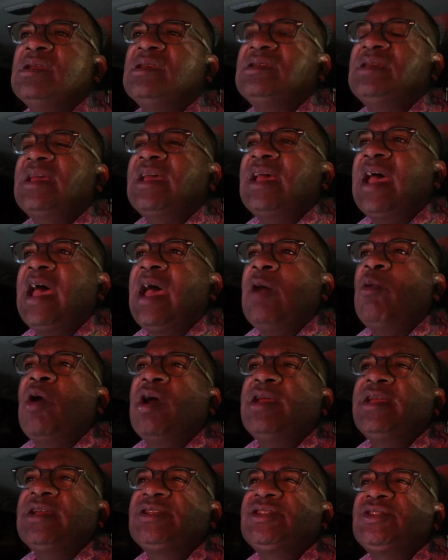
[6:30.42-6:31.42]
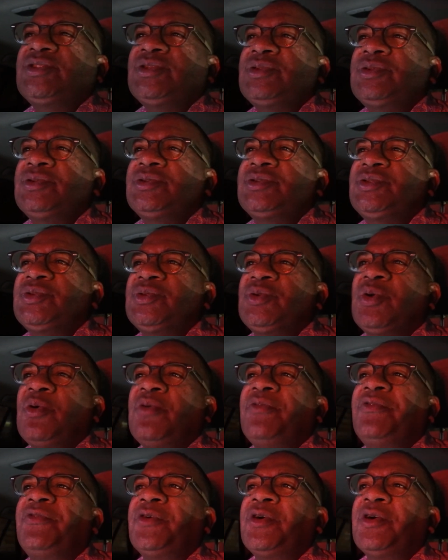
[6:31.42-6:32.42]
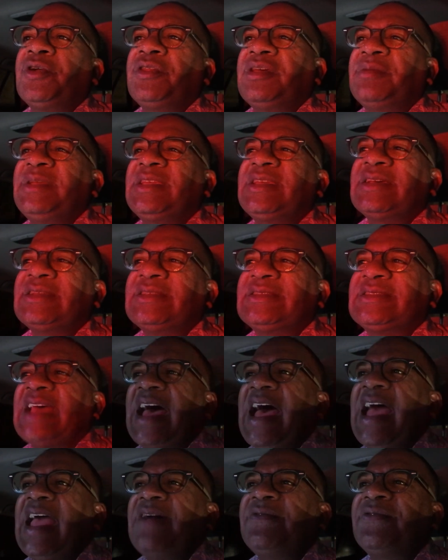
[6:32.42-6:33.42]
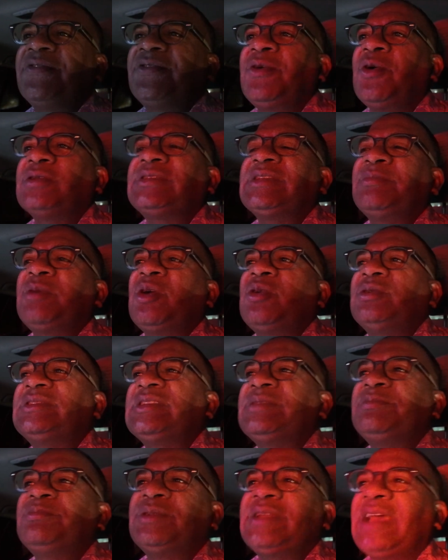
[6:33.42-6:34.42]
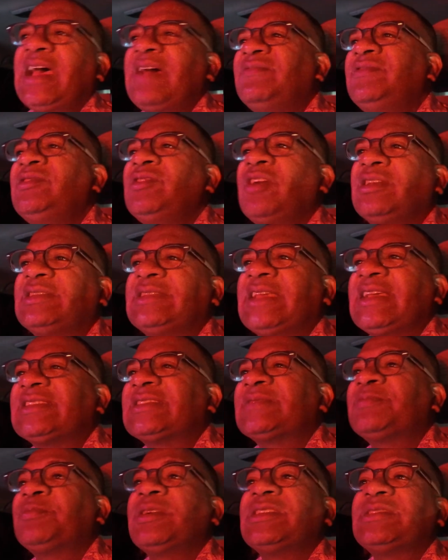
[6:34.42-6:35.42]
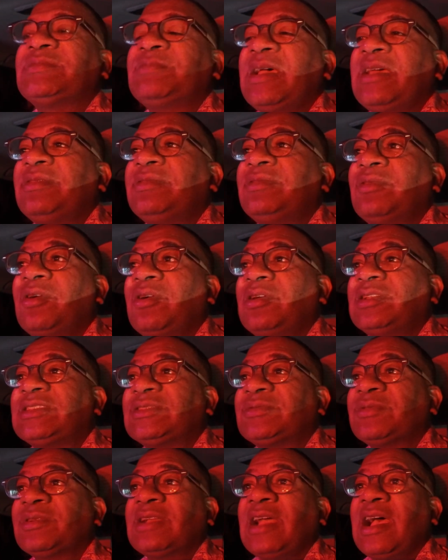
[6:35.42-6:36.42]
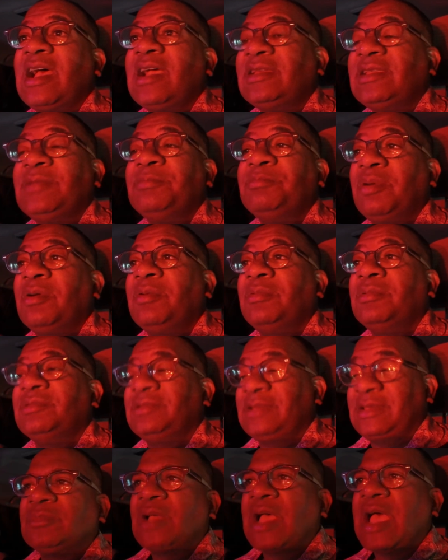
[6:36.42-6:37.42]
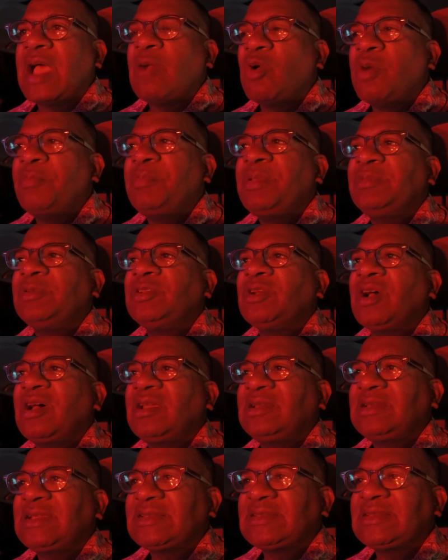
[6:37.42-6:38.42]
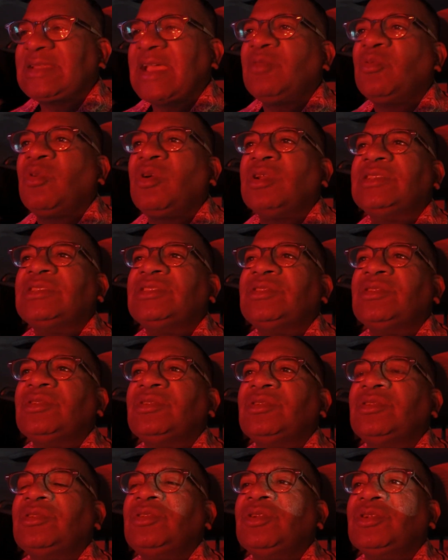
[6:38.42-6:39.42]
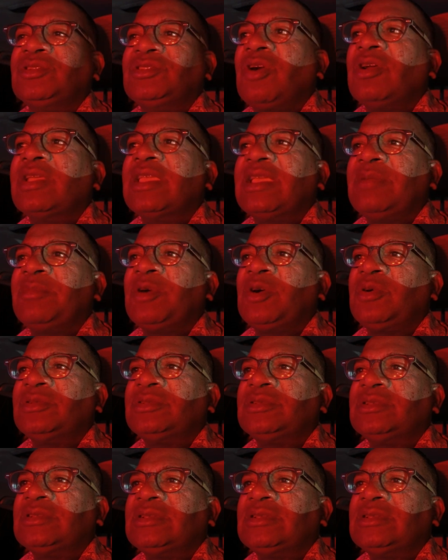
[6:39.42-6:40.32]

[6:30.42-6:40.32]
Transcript: Yeah, I want you to, to go further because I have thought about it, but I have not expressed my thoughts regarding. I want people to understand what you're talking about.